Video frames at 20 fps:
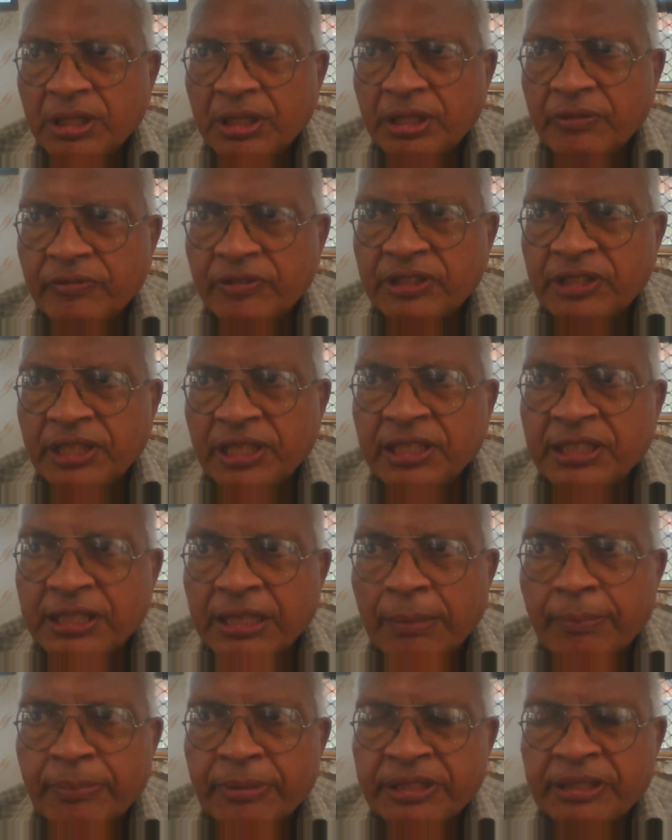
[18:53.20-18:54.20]
with
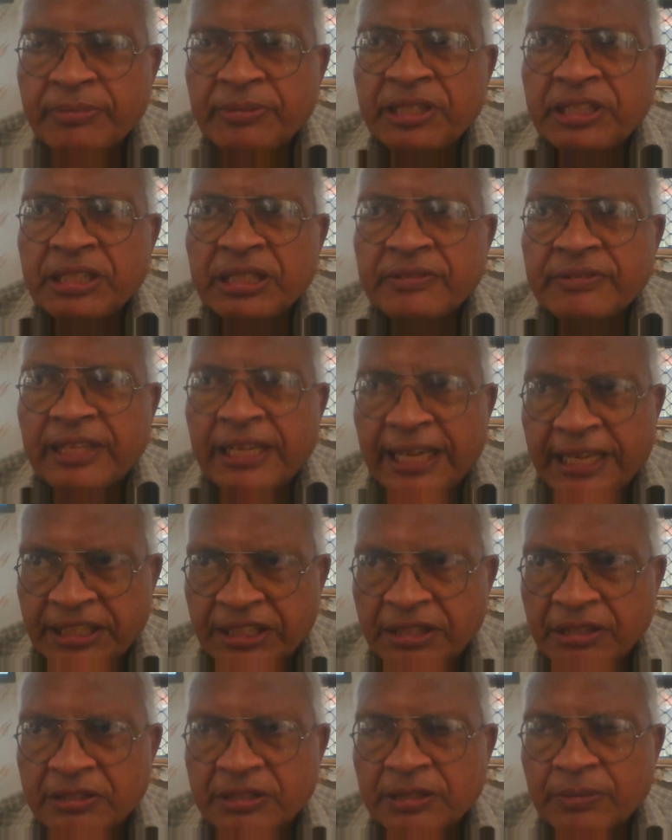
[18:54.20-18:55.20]
incompatibility with
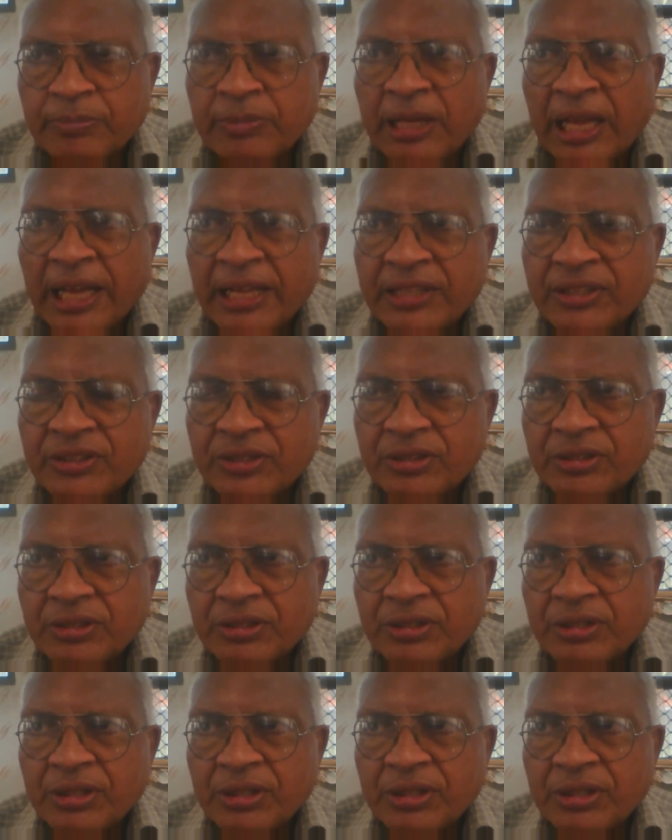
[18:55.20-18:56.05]
electrical supplies,